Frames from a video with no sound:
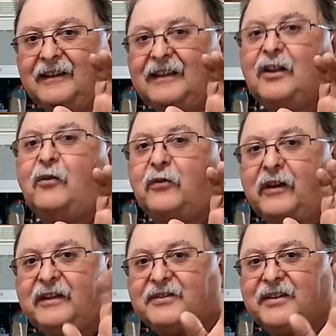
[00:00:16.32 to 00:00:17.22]
Hello
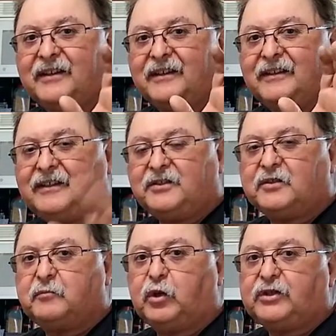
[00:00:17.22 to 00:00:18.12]
friends,
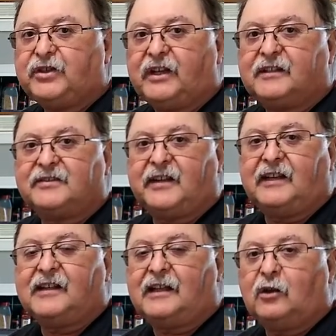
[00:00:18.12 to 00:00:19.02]
this is Butch at
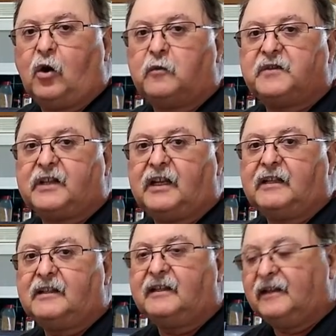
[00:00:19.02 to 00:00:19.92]
Sand Hollow
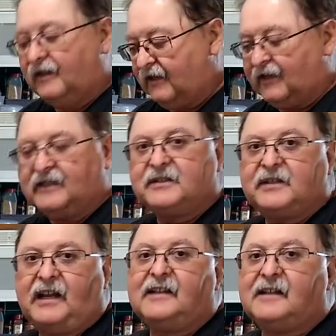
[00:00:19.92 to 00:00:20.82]
Homestead in
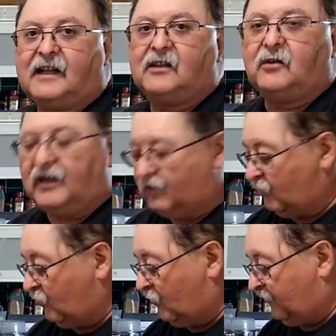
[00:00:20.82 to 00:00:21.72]
Sand Hollow,
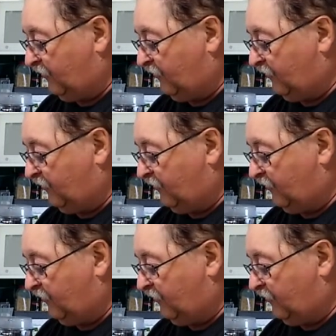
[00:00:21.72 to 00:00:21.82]
Idaho.